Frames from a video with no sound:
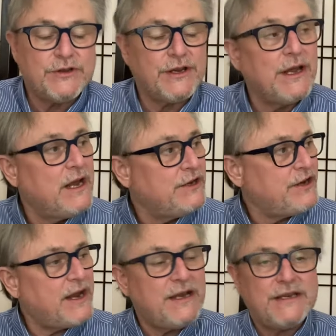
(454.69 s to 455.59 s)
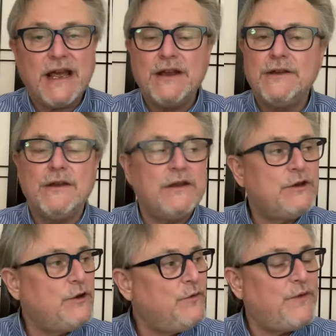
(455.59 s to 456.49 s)
and Janus had
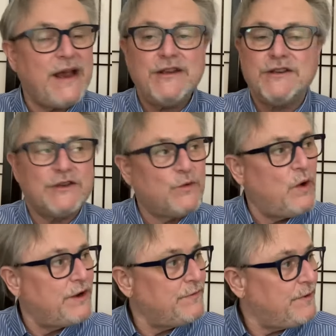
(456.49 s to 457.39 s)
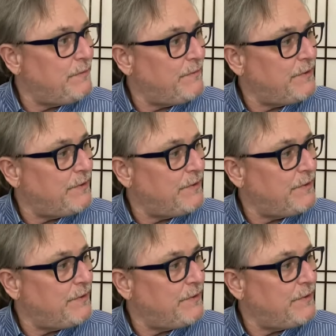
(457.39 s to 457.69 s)
two faces, one